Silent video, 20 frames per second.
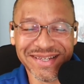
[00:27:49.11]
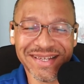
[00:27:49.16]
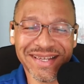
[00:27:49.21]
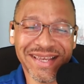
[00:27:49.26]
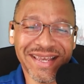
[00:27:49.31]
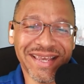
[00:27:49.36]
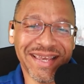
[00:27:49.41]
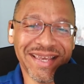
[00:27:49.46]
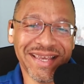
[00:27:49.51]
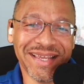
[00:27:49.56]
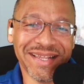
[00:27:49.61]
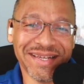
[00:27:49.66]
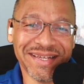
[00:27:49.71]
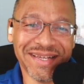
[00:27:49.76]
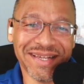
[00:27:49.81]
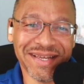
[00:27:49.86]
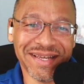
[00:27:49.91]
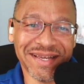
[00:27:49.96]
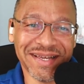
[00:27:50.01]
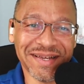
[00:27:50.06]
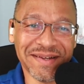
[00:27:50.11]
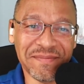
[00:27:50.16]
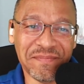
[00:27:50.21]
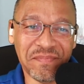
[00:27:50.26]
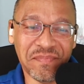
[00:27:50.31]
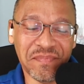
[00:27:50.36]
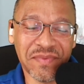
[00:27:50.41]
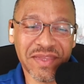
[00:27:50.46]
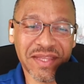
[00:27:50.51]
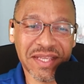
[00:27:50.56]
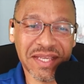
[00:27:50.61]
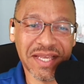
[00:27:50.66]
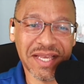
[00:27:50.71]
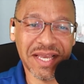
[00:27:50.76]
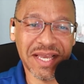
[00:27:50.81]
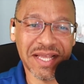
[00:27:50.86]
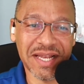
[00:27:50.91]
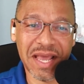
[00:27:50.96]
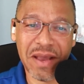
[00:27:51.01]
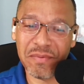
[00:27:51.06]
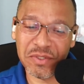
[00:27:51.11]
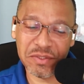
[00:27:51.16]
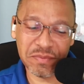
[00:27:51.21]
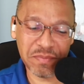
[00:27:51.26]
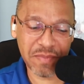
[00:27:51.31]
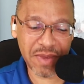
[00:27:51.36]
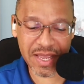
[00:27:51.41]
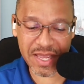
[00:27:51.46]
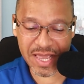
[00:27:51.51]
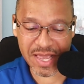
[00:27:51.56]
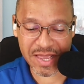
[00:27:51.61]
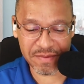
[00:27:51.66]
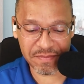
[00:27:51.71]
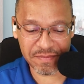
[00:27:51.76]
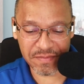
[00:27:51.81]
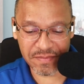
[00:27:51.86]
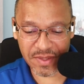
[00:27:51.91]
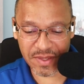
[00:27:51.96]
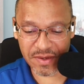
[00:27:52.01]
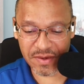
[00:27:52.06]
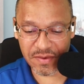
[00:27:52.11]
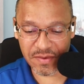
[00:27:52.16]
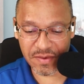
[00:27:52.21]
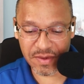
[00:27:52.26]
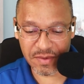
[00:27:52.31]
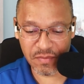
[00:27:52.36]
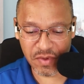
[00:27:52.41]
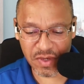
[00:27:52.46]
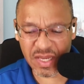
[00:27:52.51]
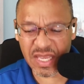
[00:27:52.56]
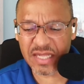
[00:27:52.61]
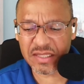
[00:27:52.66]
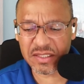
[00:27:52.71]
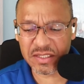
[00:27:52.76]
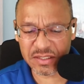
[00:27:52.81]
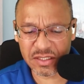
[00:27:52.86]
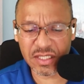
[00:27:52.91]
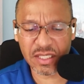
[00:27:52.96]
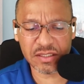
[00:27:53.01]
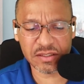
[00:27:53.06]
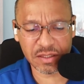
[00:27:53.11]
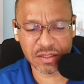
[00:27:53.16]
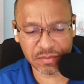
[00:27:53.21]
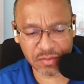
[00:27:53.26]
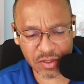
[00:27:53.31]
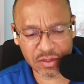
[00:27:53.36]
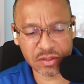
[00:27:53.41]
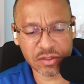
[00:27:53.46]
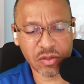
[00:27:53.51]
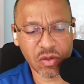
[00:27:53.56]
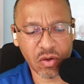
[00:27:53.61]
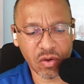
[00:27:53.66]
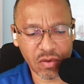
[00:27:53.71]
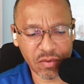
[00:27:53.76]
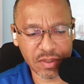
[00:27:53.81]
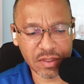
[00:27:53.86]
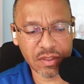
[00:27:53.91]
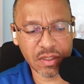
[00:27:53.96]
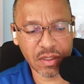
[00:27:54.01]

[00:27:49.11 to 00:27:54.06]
And and that was my aim, and we get to share some good stories.